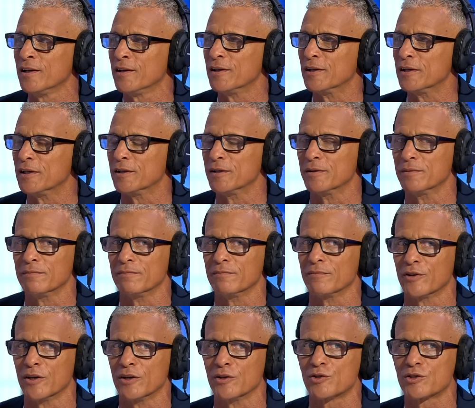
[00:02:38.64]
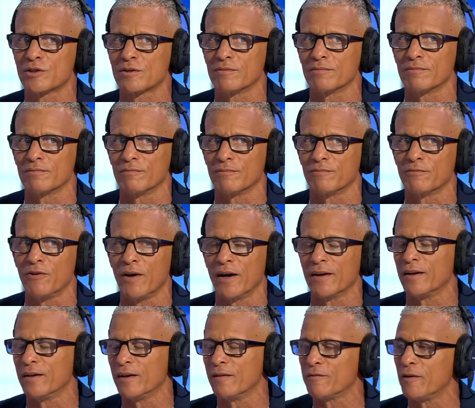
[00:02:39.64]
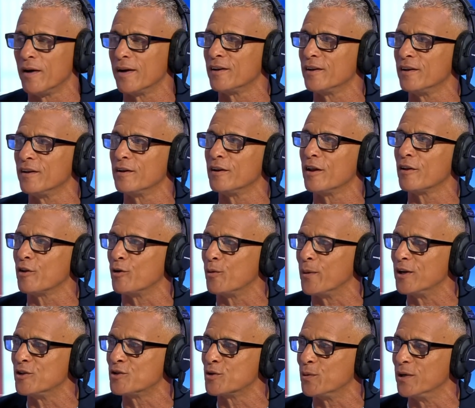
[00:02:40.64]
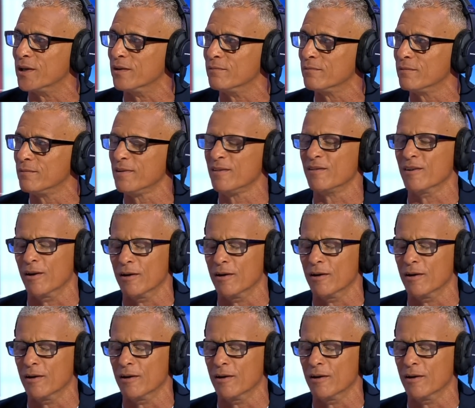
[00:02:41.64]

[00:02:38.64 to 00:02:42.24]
um, that finding, finding another way to win. Yeah,